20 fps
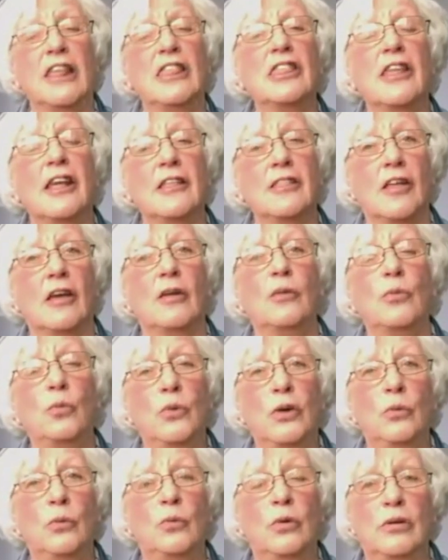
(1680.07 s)
I think that
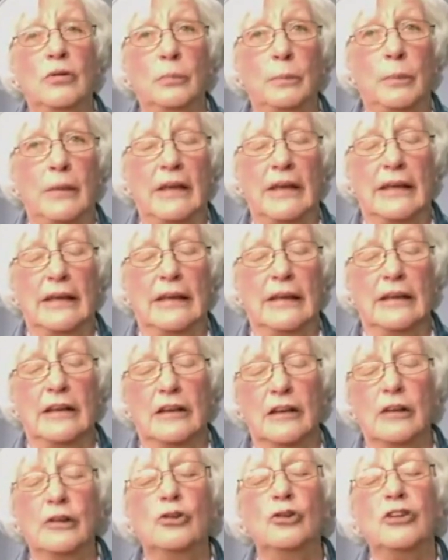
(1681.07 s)
we will be
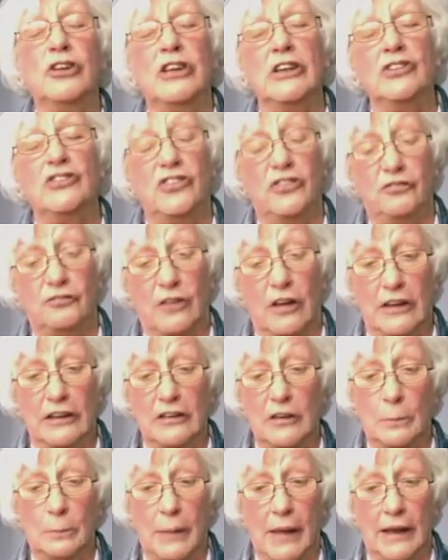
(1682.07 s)
looking to
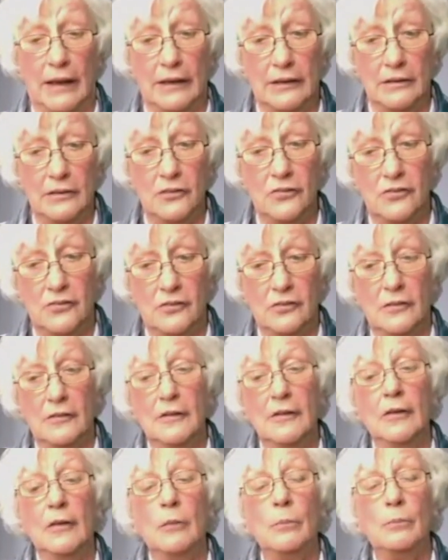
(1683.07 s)
find a balance,
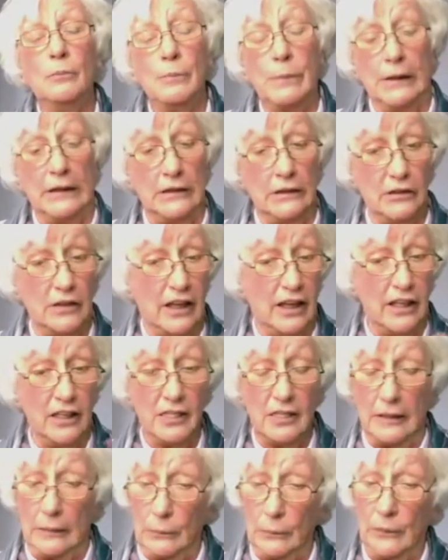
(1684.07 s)
but I
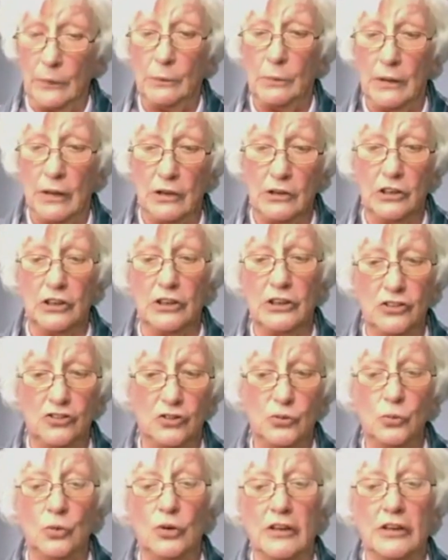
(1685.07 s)
think people are going
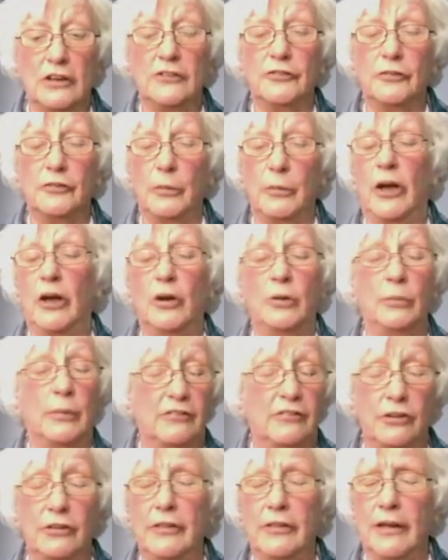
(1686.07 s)
to work from home.
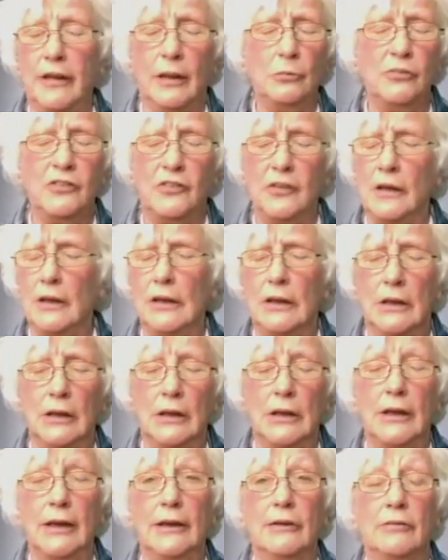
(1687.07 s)
Everything I'm seeing
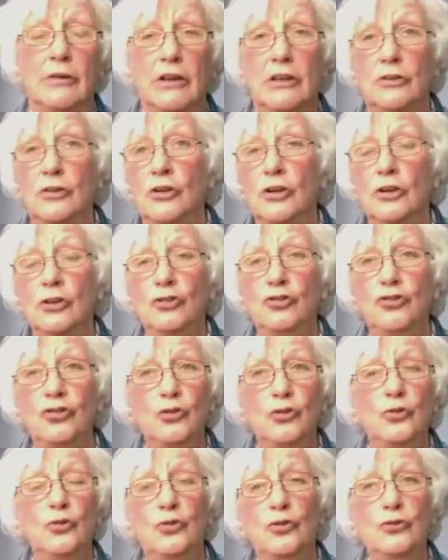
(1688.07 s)
and hearing,
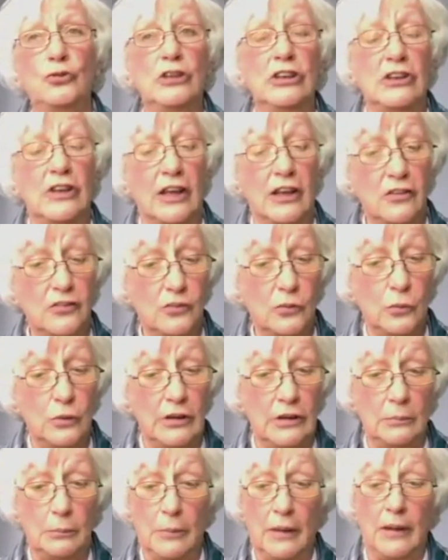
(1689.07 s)
2-3 days a
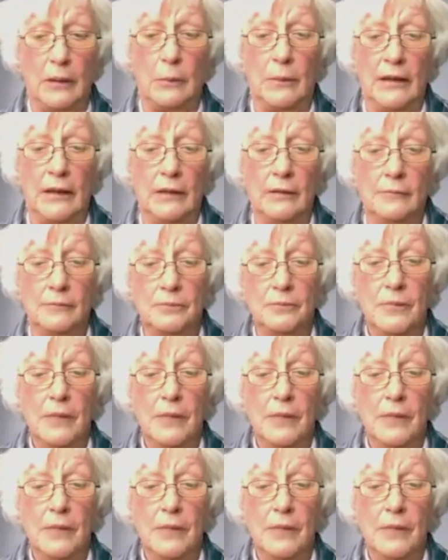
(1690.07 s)
week, maybe.